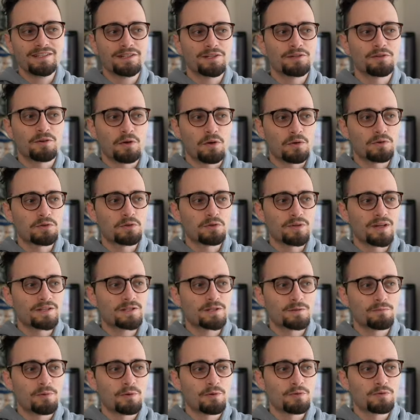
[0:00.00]
You're also not
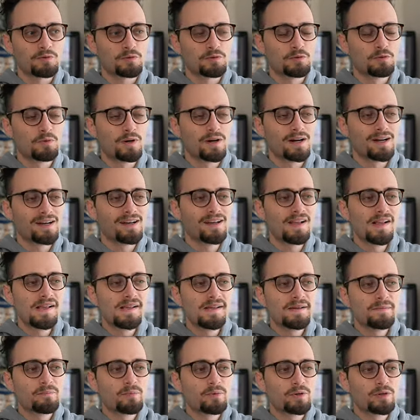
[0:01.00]
supposed to uh,
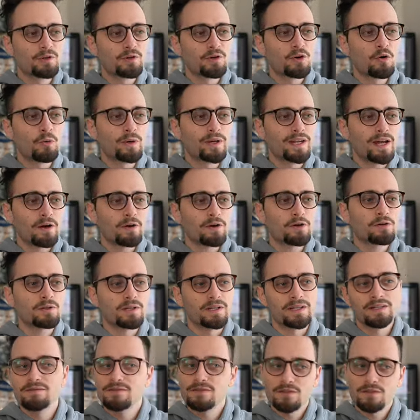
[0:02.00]
bring your queen out early.